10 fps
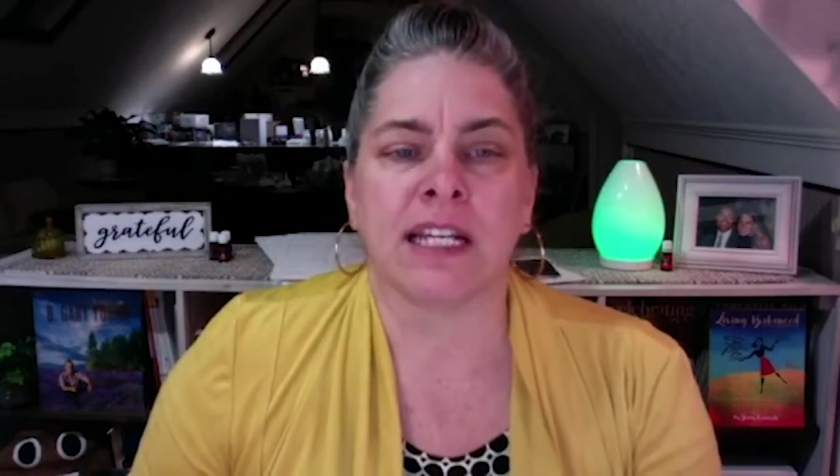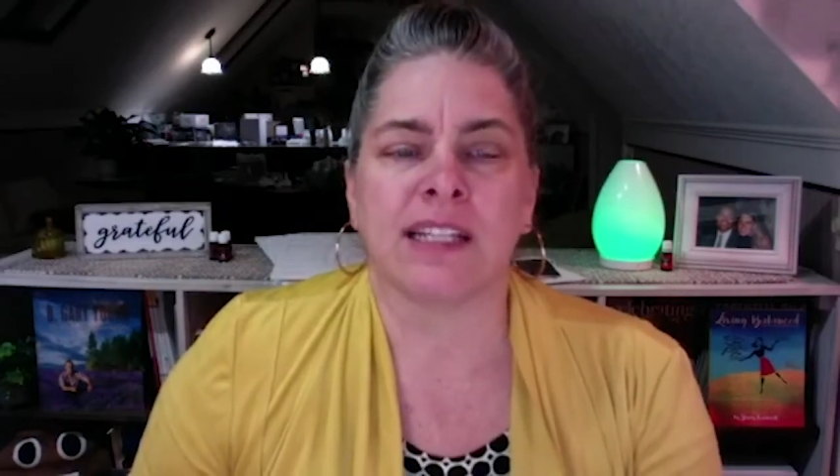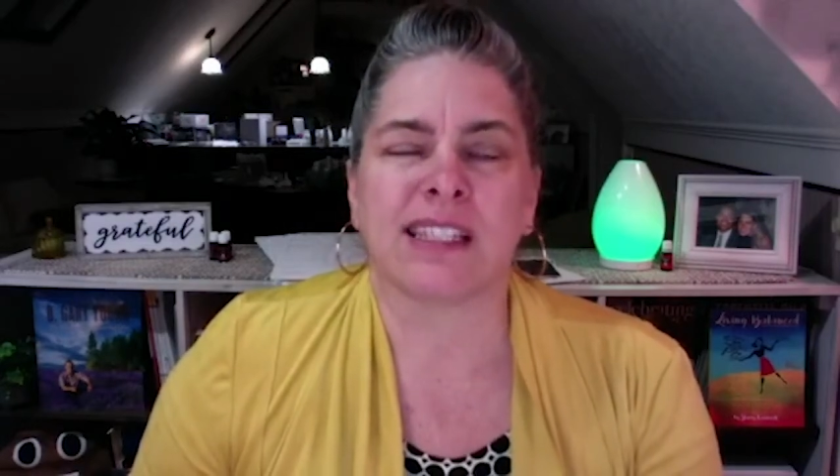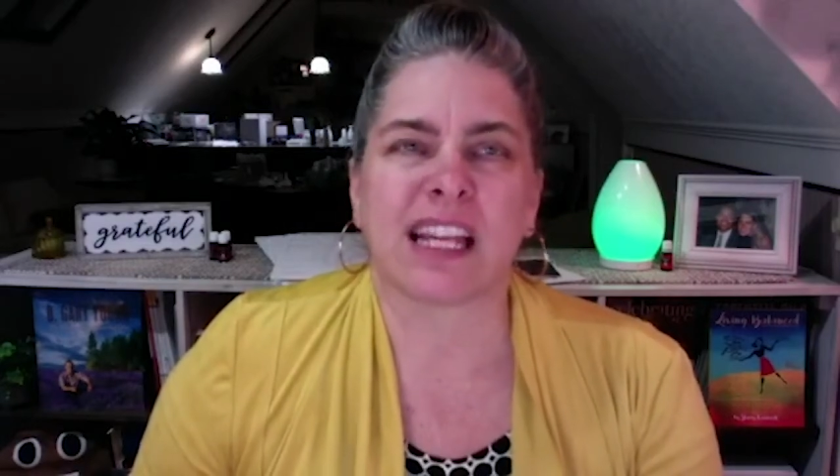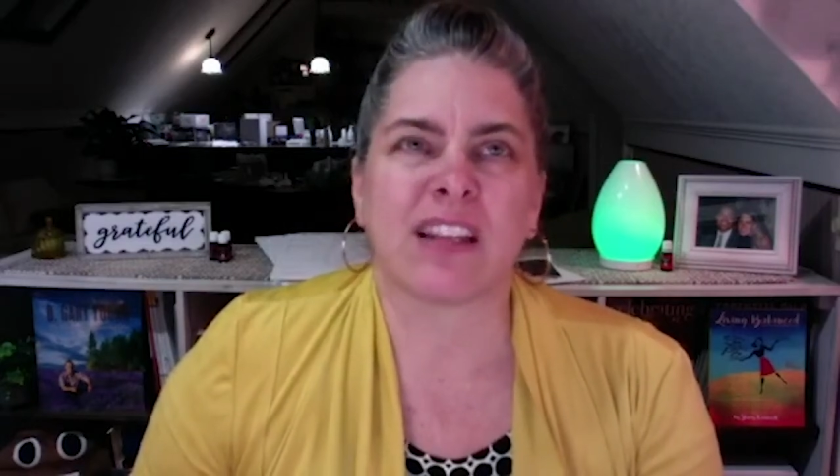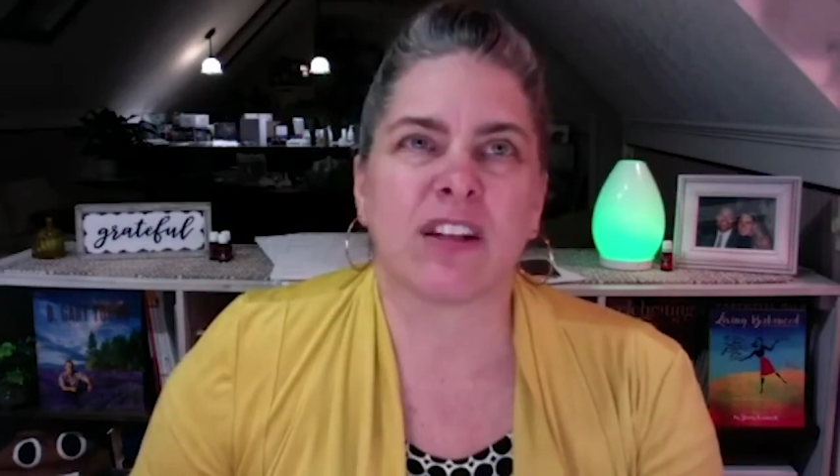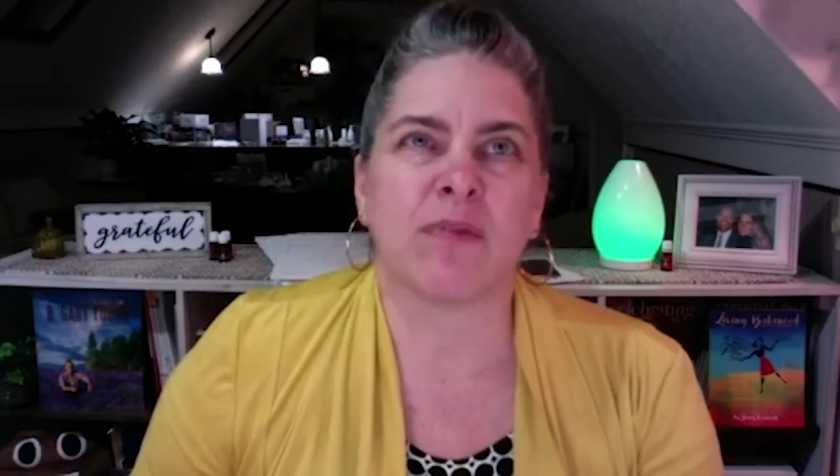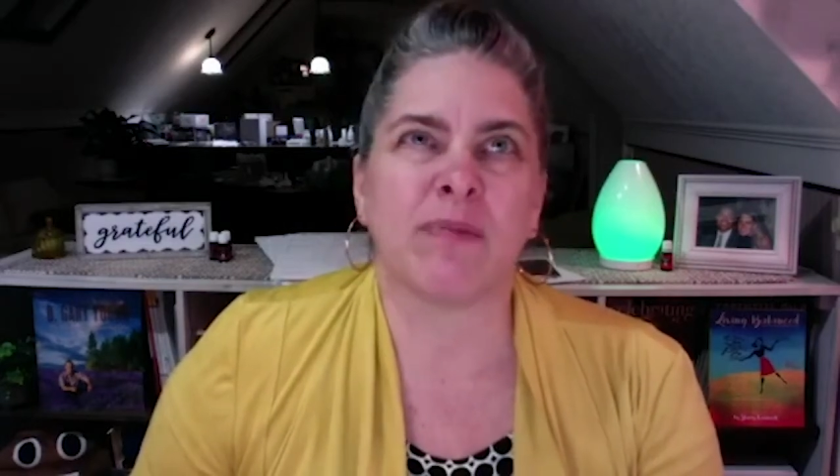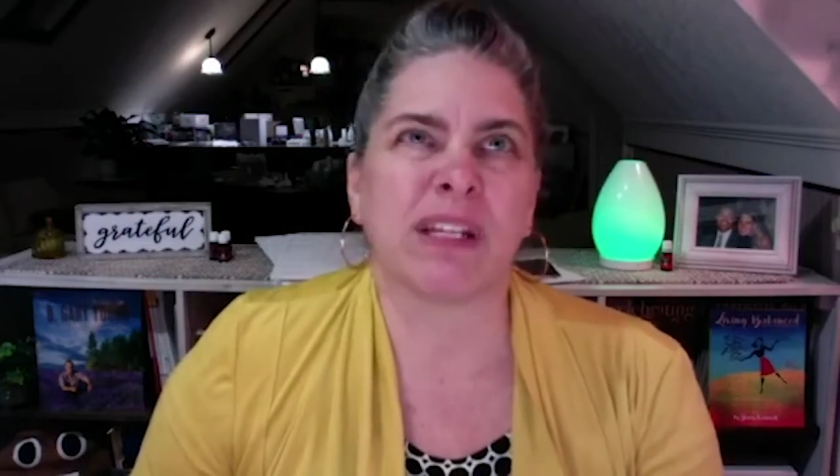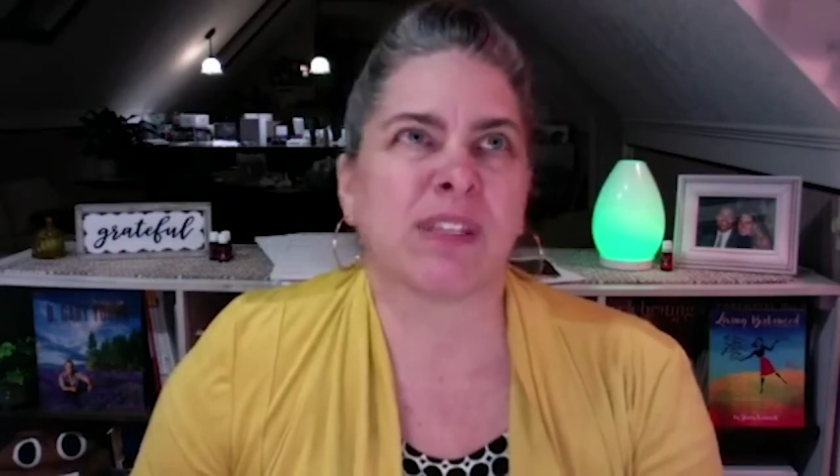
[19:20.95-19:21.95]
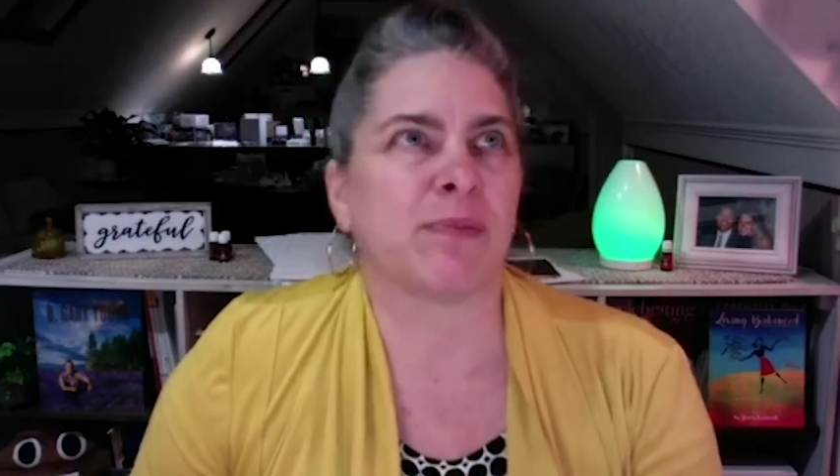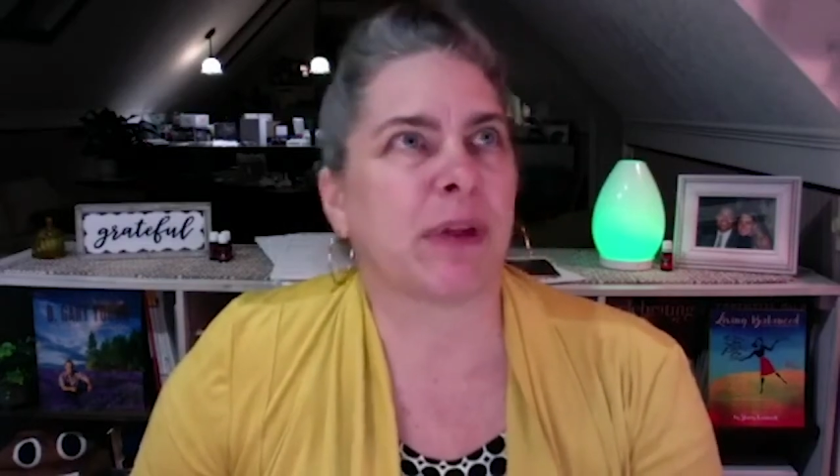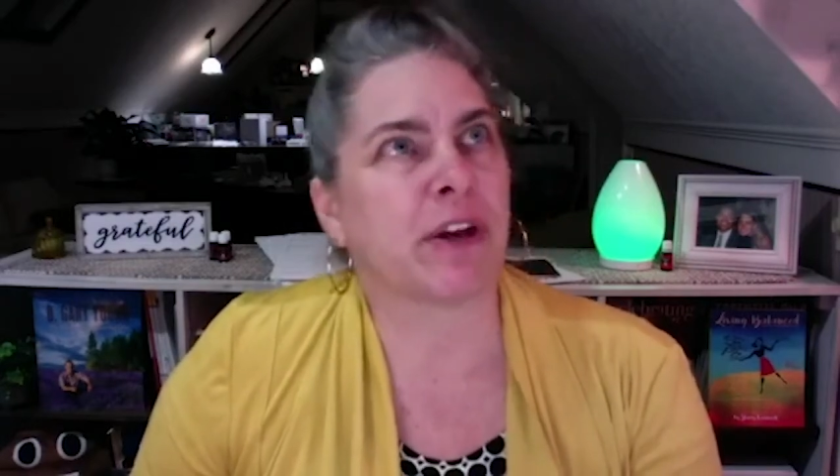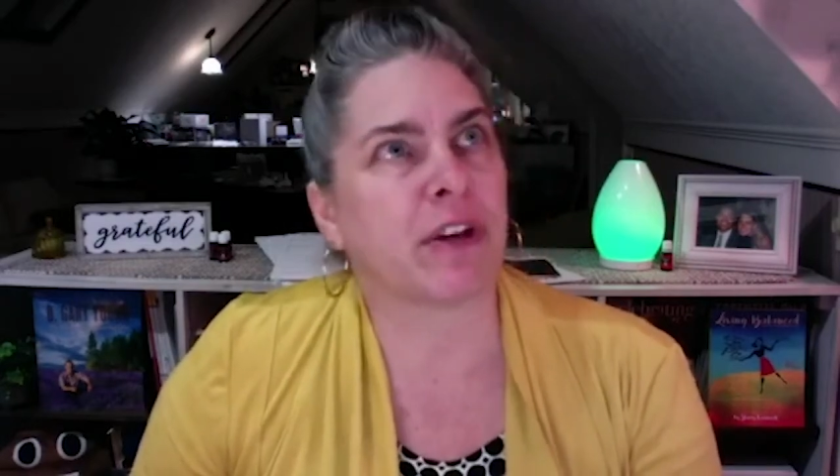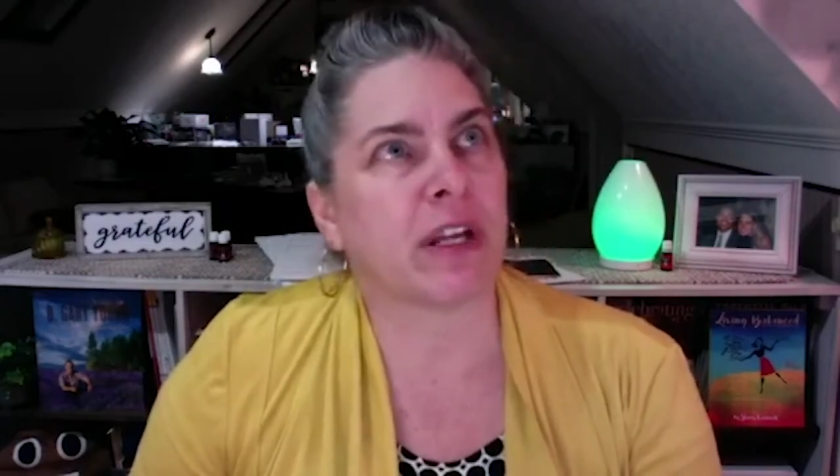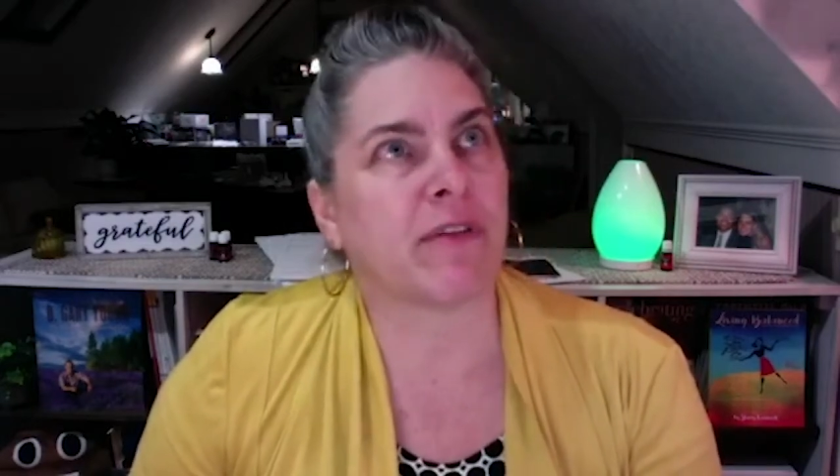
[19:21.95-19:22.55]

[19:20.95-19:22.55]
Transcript: It's like a little mixed berry